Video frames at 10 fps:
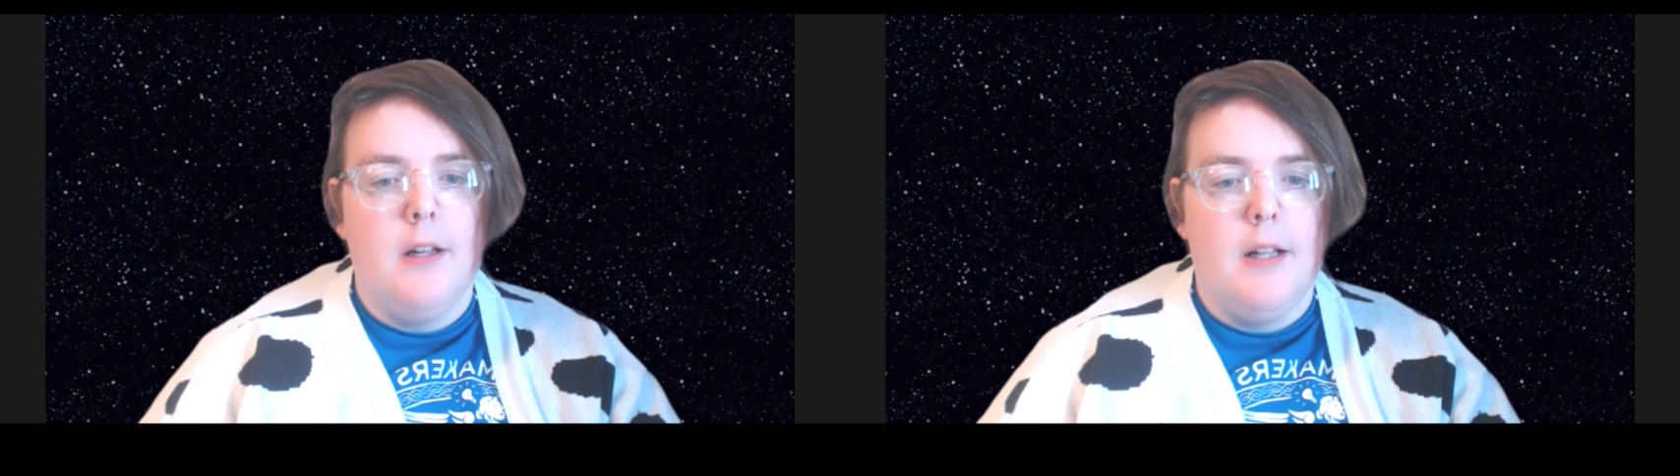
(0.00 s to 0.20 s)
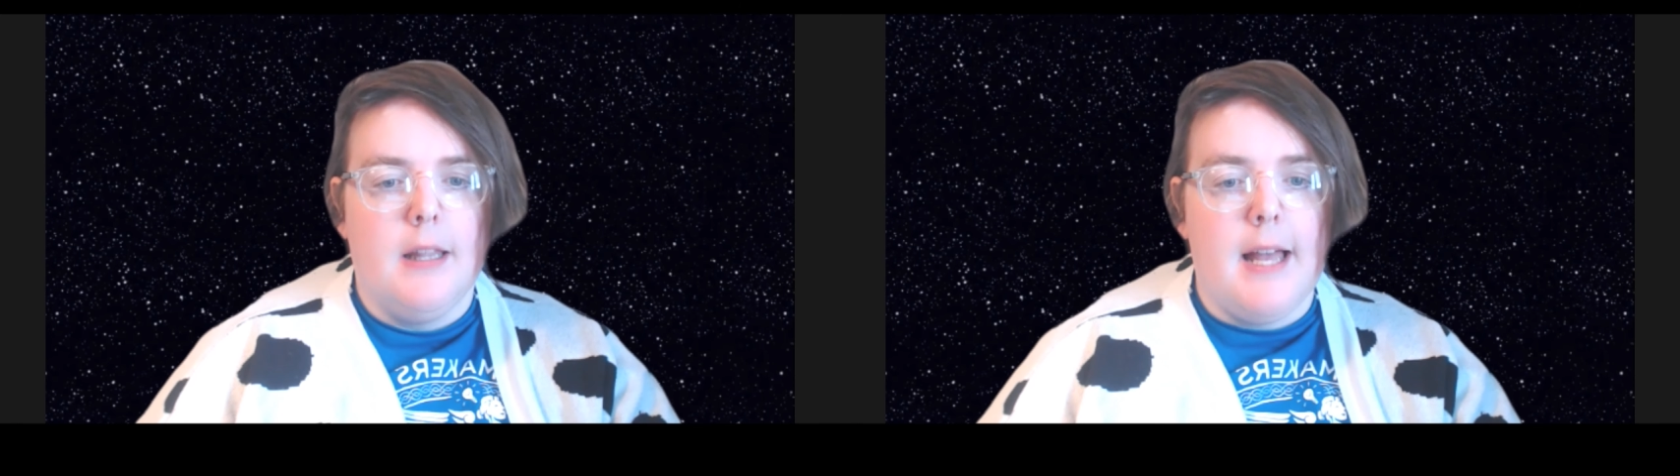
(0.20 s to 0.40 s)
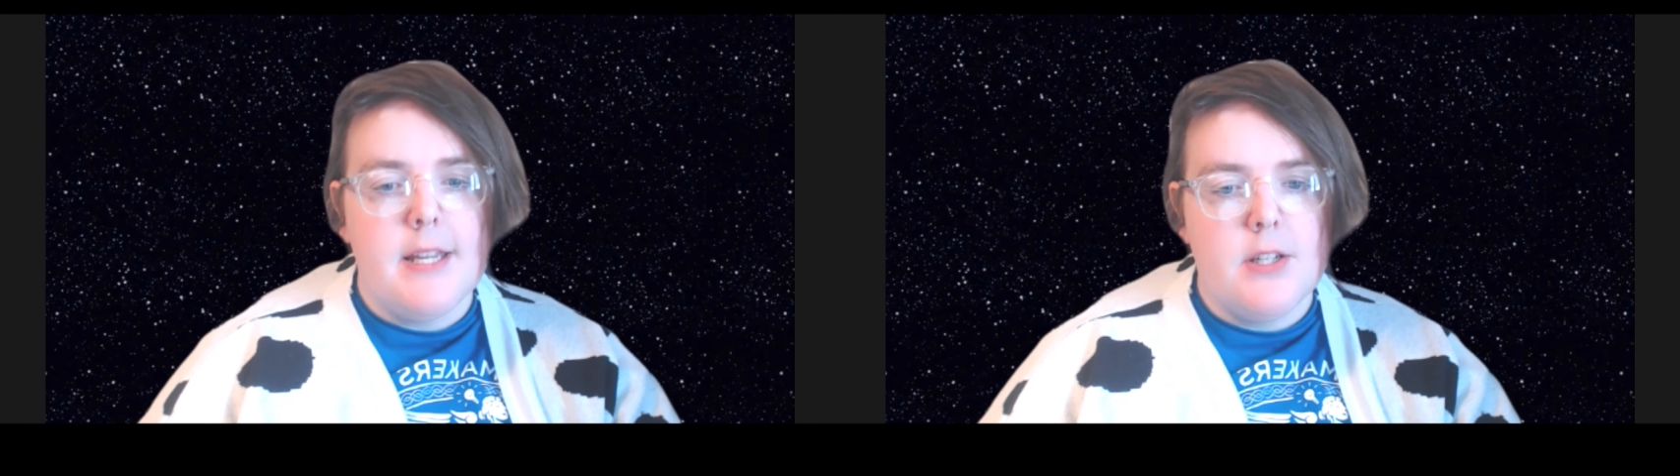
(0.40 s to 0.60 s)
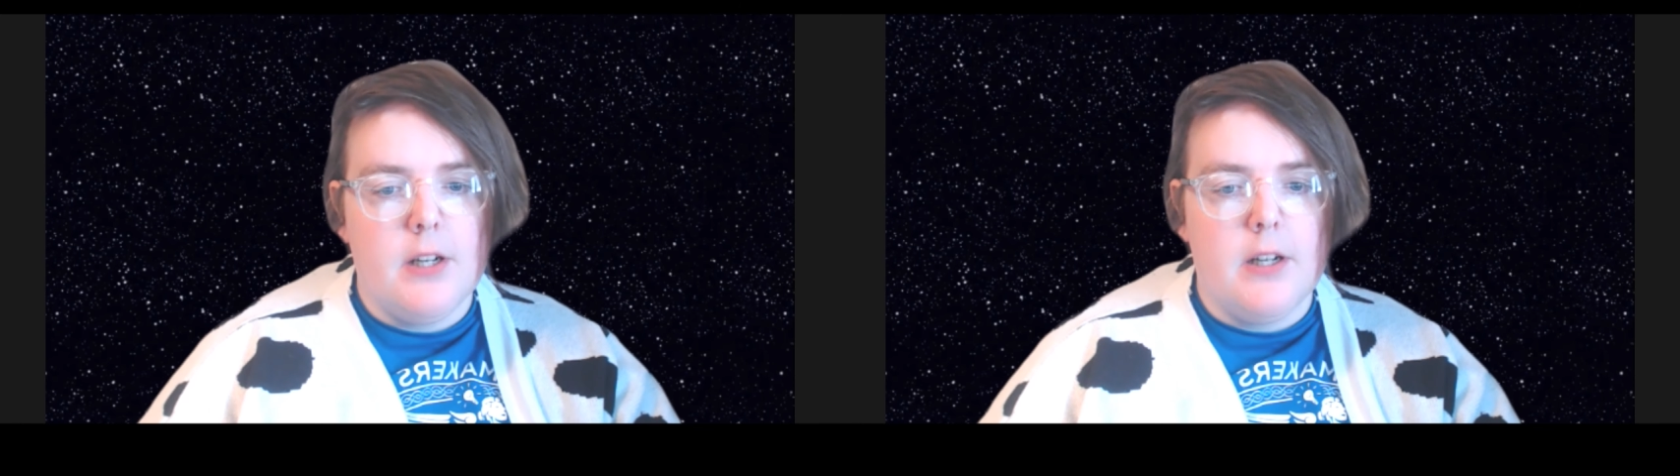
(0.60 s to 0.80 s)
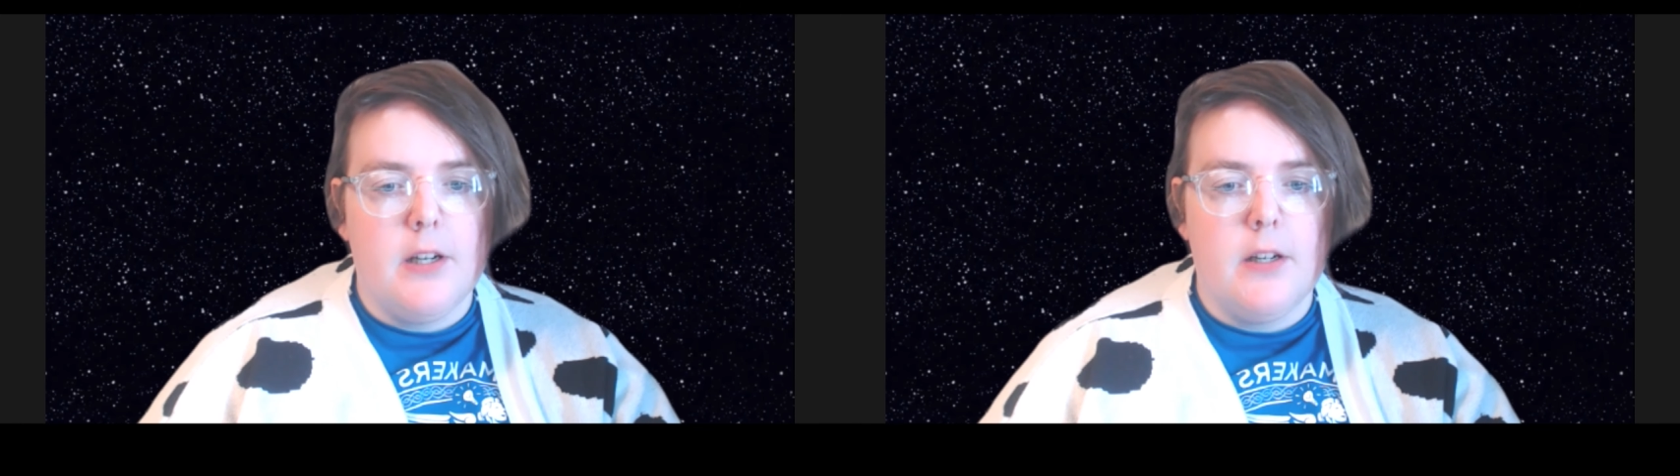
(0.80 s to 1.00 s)
Last
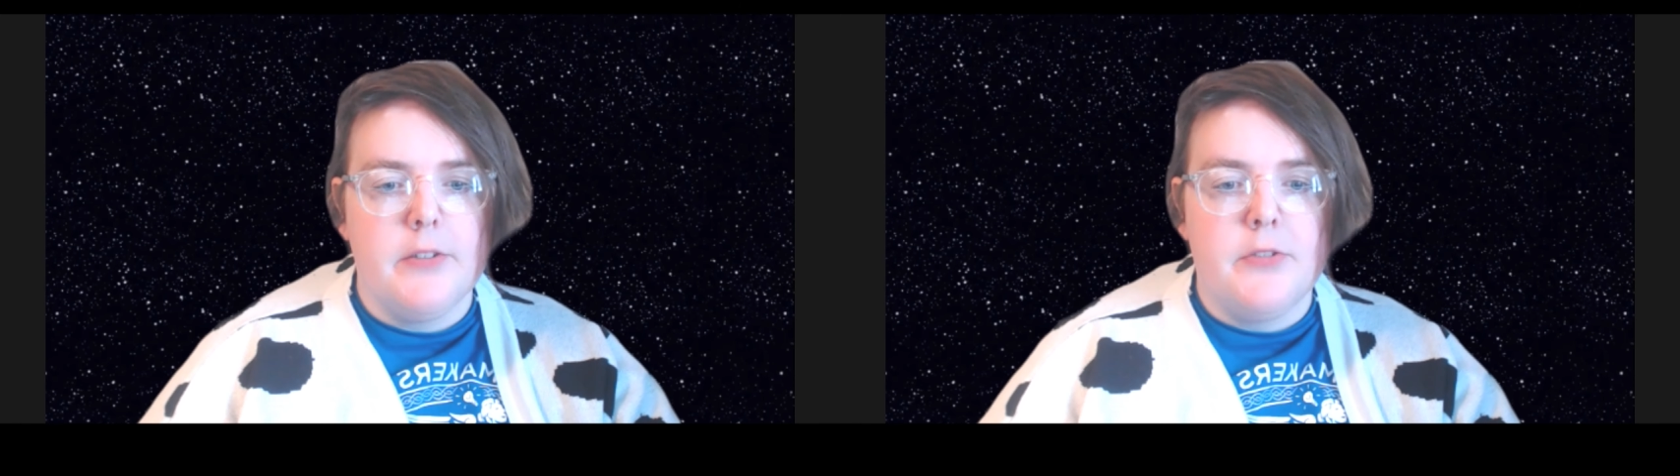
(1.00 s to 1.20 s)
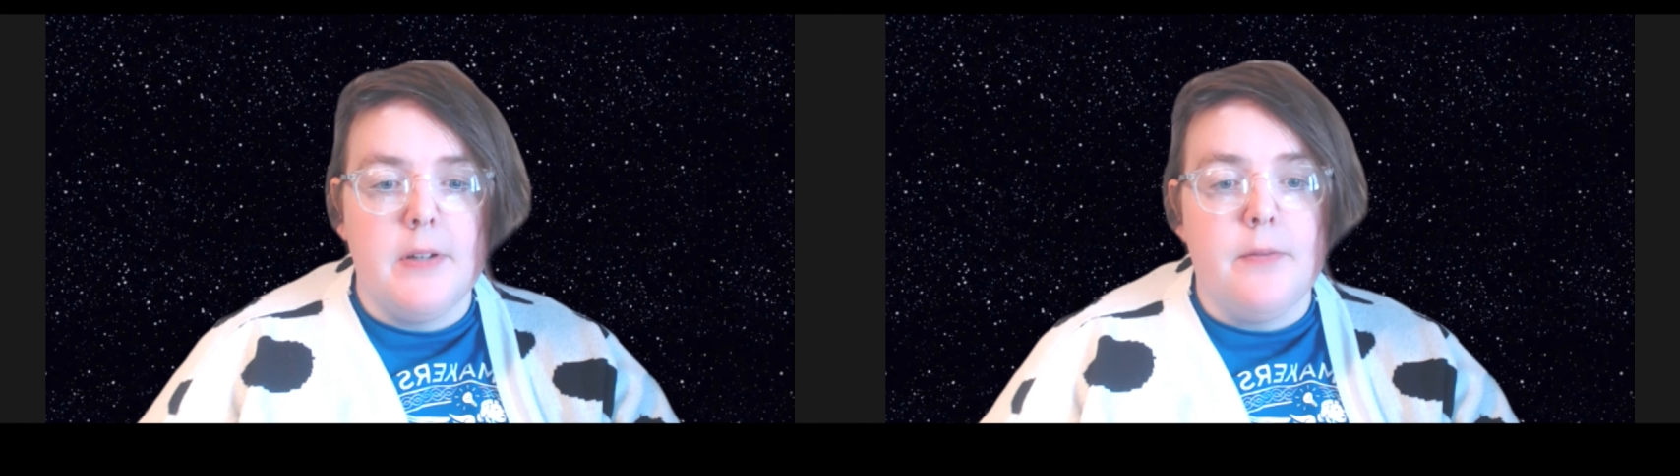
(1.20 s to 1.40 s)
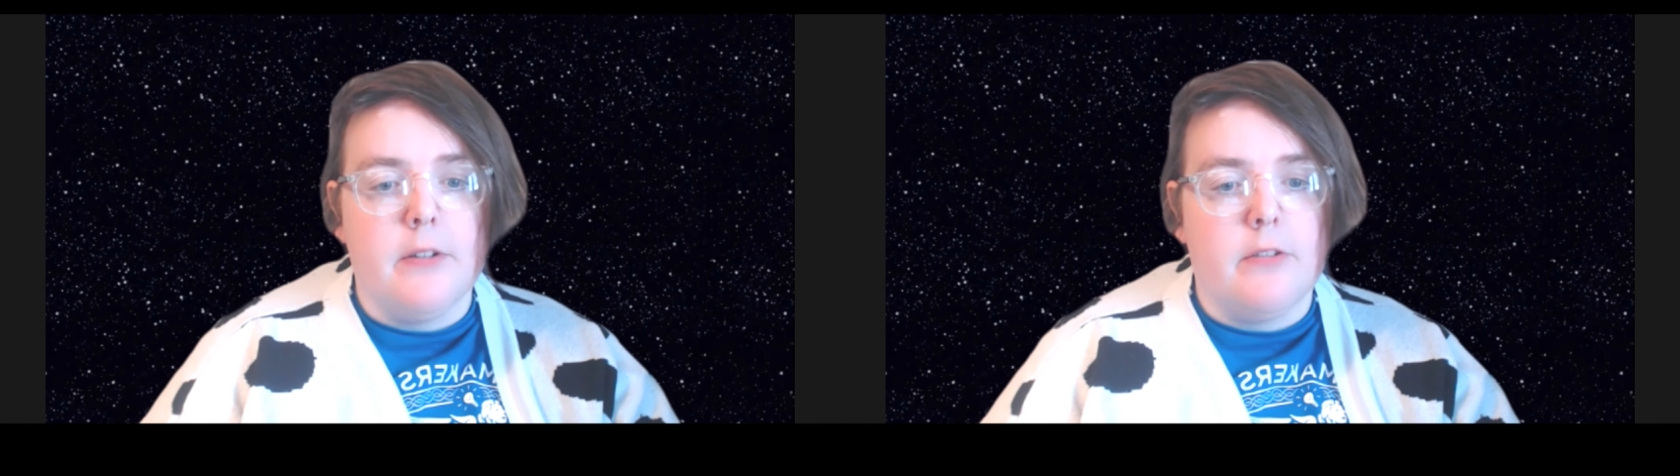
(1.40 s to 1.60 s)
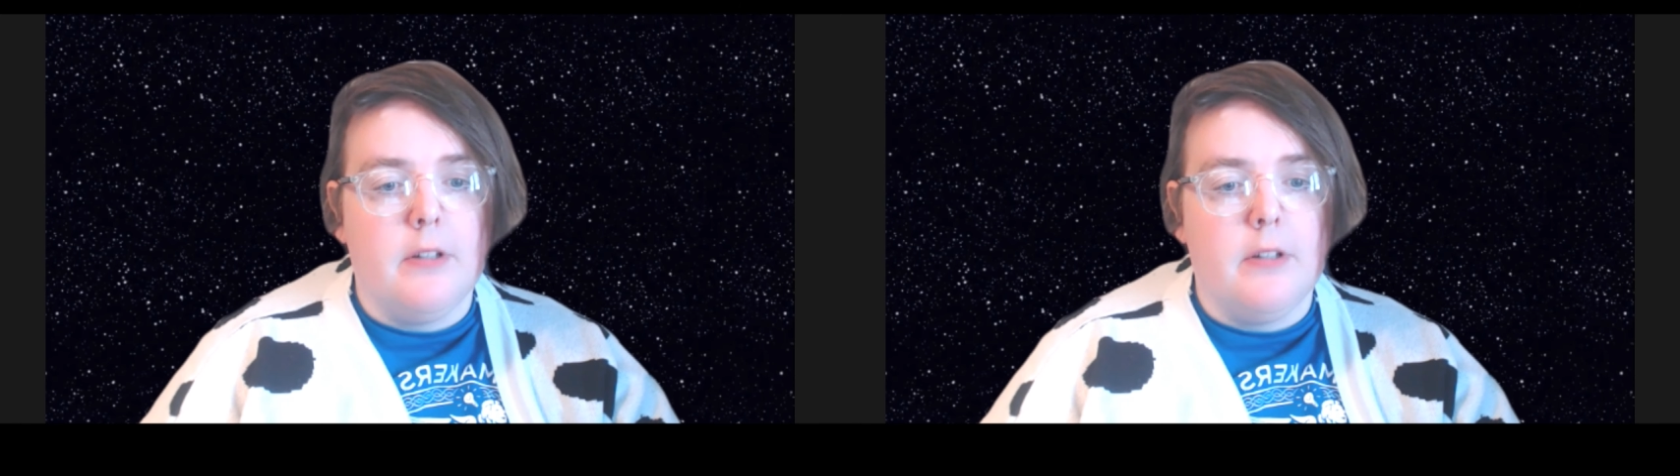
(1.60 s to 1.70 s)
year, Dreamfeel